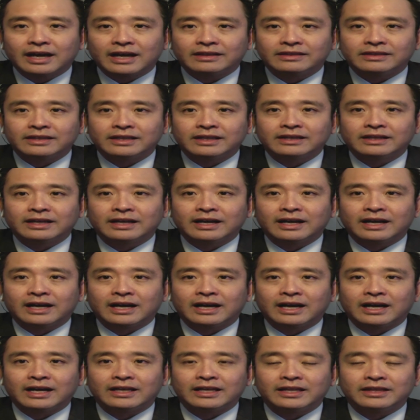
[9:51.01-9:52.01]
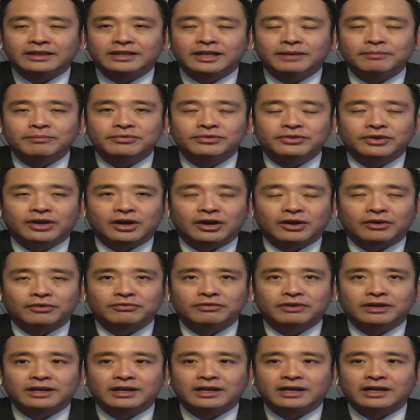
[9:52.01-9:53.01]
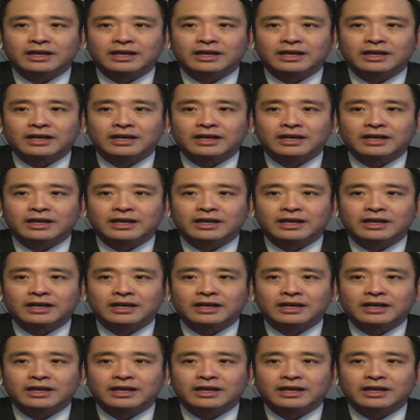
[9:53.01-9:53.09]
I think in terms of